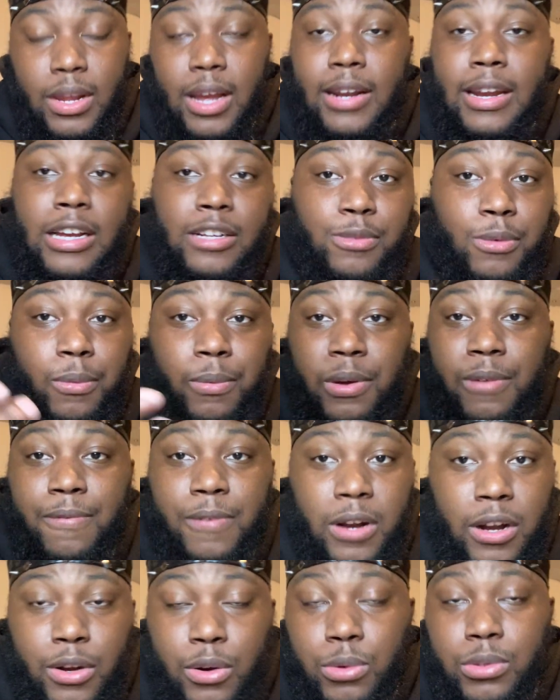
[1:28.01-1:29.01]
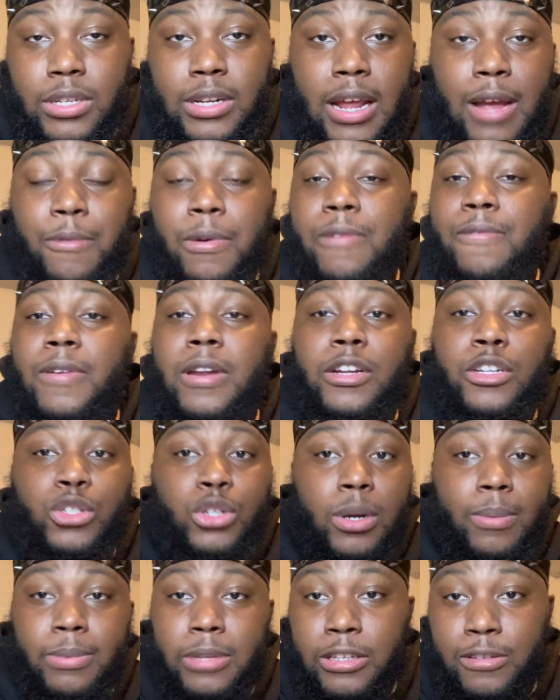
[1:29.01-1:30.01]
And that's what we finna do today. We finna
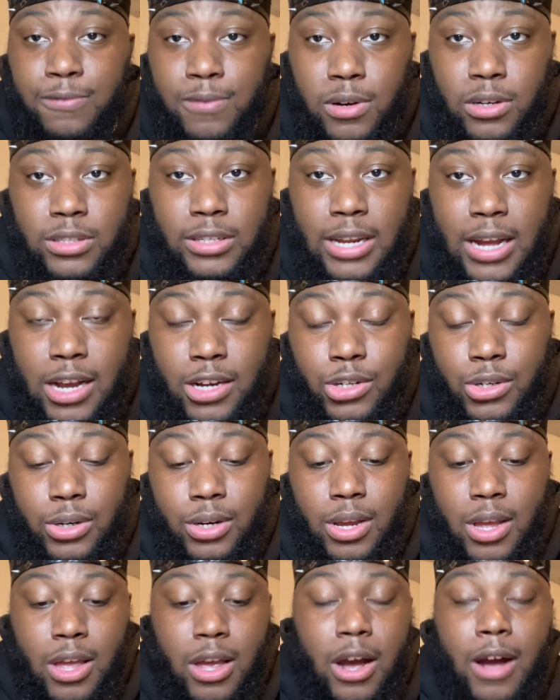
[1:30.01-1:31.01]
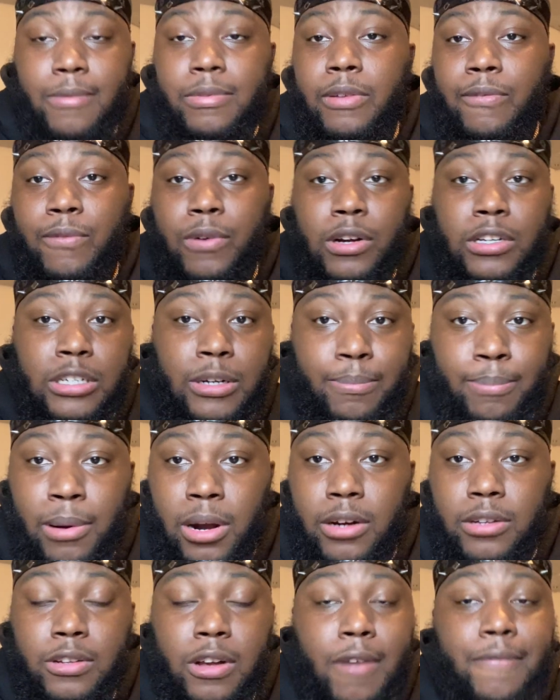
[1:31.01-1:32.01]
trump this false doctrine of the virgin birth,